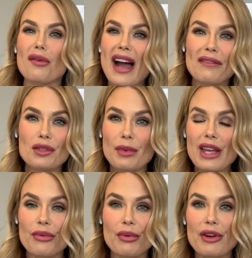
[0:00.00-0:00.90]
have to
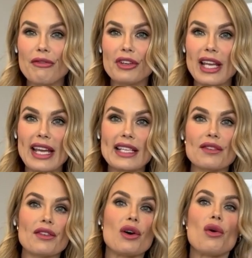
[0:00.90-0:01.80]
wait 3 or 4 days
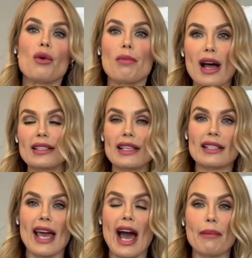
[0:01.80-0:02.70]
for the whole process
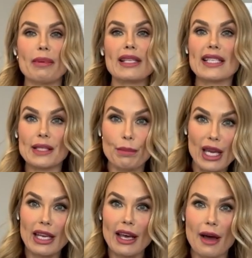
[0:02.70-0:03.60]
to happen.
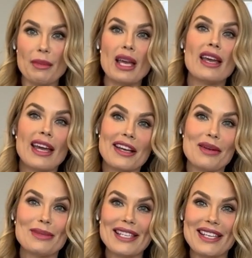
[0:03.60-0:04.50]
Speed it up and
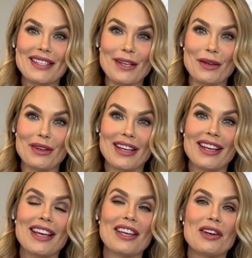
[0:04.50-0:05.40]
come see us soon.
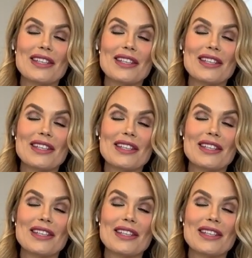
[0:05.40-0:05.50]
Go to